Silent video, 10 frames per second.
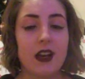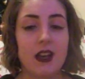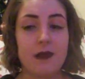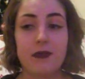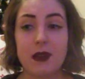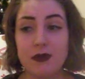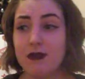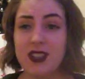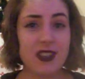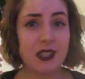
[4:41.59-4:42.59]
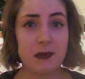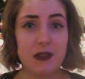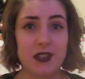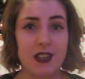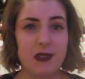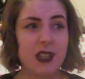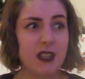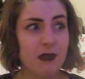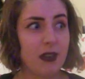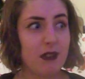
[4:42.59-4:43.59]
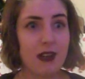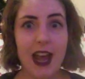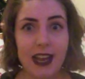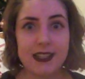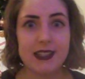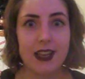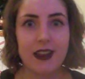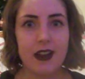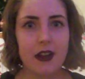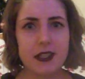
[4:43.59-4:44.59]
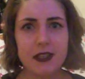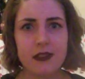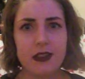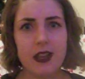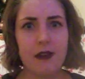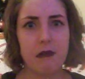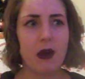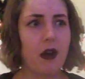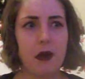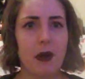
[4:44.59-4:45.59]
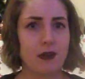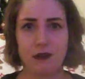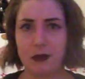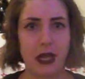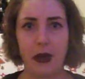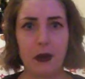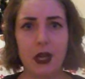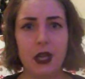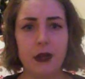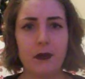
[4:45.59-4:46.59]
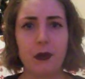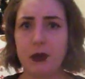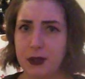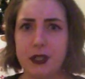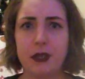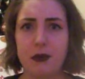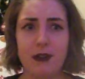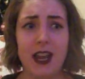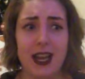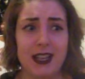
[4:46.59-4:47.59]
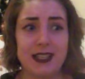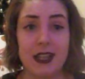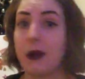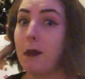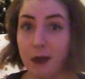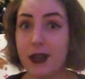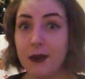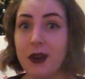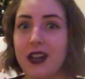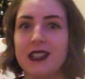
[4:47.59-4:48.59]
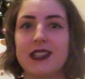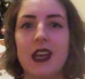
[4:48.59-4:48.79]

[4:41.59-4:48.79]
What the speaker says: It was a really nice experience actually. It was actually really relaxing, and I didn't think having my eyebrows ripped out would be super relaxing, but it was.